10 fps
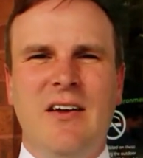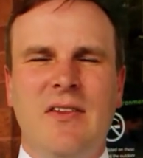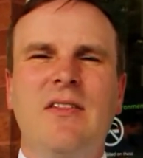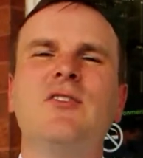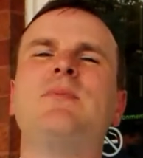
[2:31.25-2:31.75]

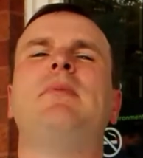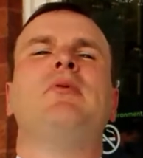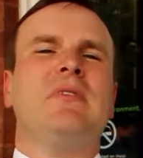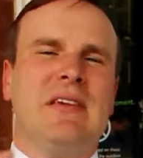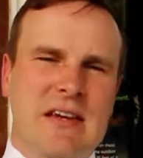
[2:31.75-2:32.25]
then those
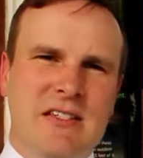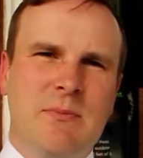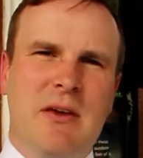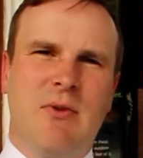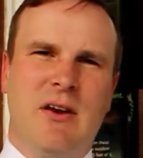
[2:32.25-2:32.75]
people need to
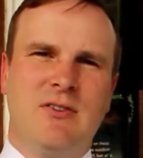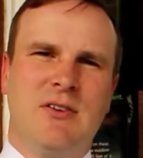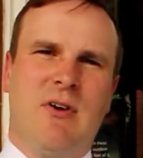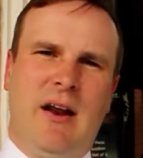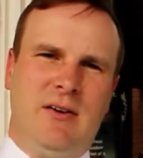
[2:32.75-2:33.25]
be readers
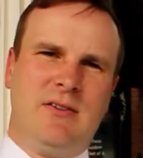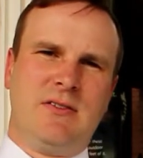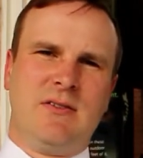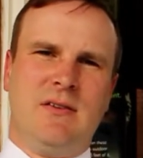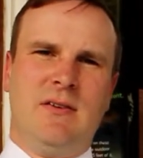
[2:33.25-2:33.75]
and
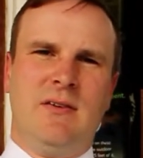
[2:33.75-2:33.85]
writers.